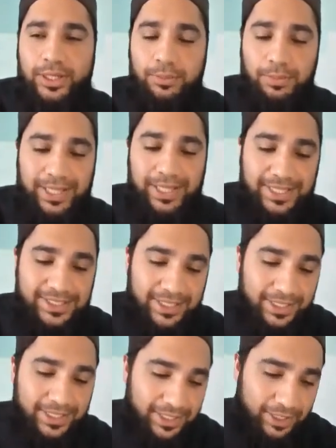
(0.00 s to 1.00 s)
But as,
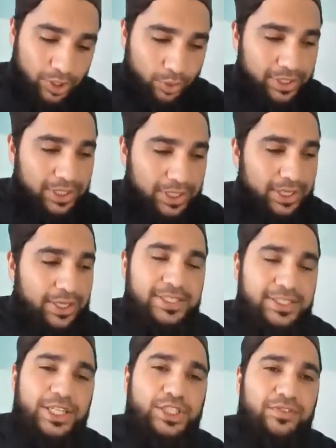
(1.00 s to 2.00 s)
a
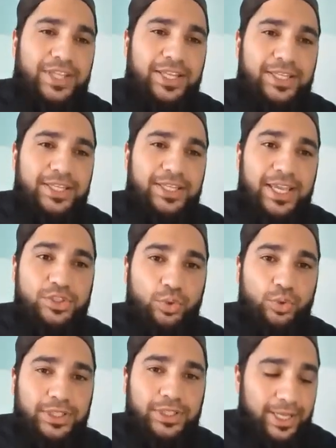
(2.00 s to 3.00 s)
series of 10 days
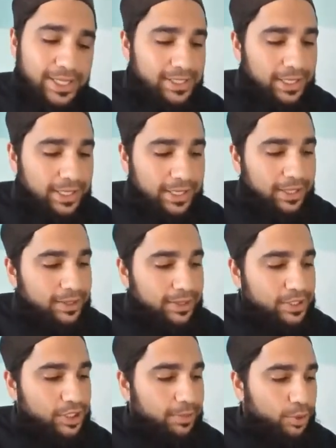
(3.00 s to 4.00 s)
or 10 nights,
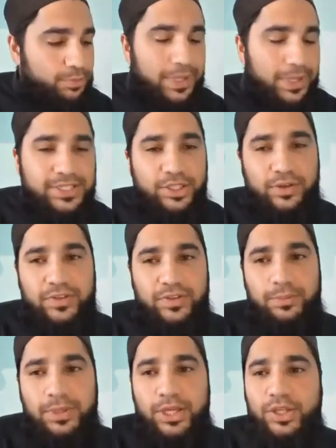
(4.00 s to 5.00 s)
these are the most blessed of them.